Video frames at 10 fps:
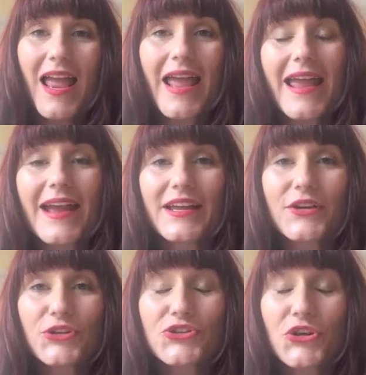
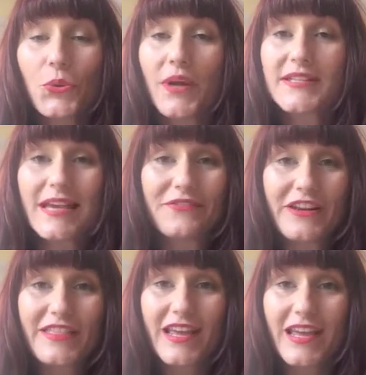And so once
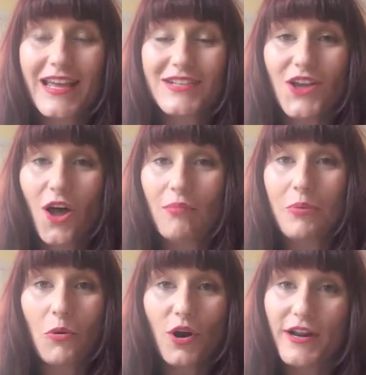everything is all
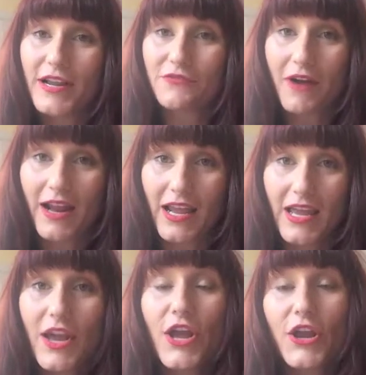poured and
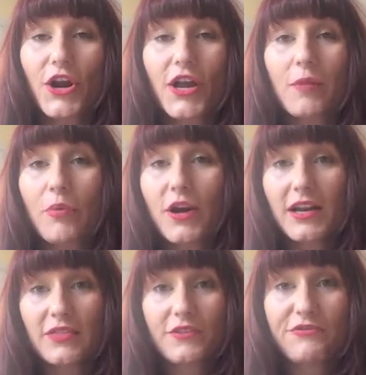ready, you're gonna put it
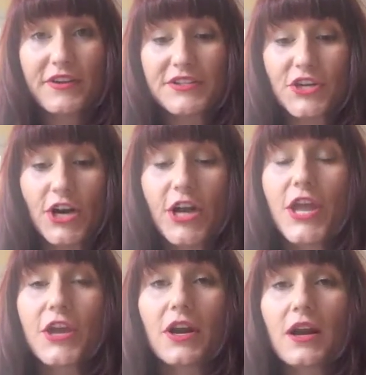in the freezer.
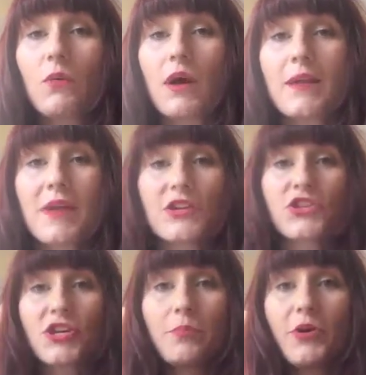You're gonna wanna make
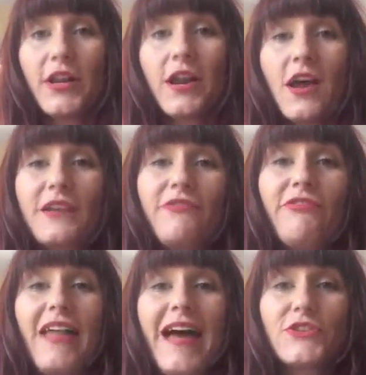sure to put it on a
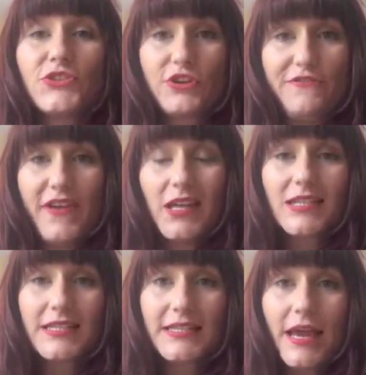flat
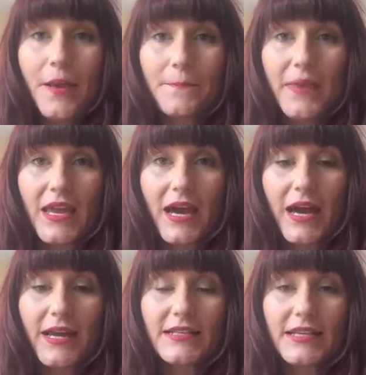surface,
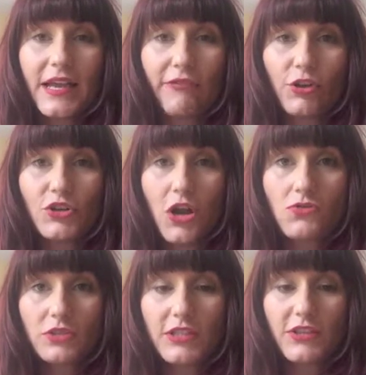because if you
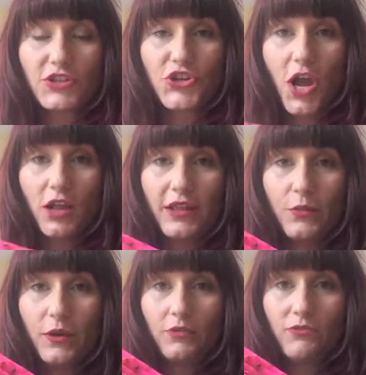don't, the chocolate
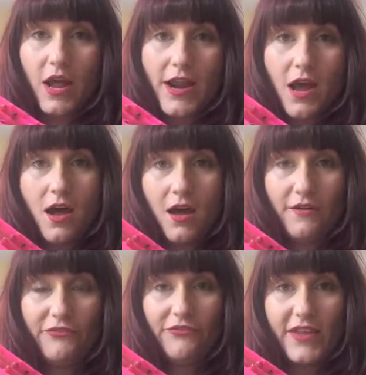will run
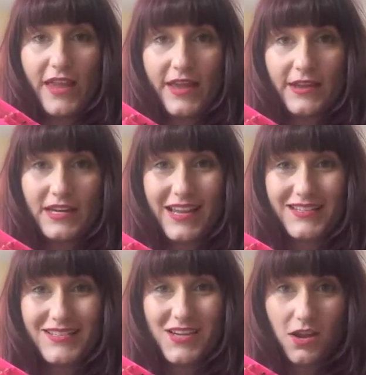off and
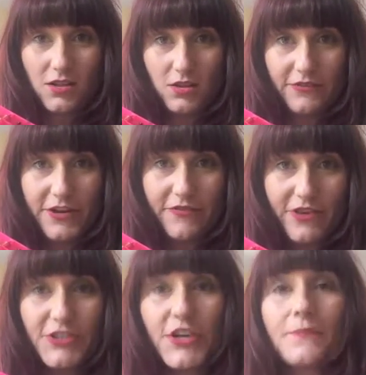get stuck all over your
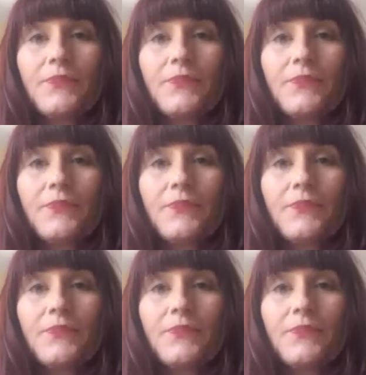freezer.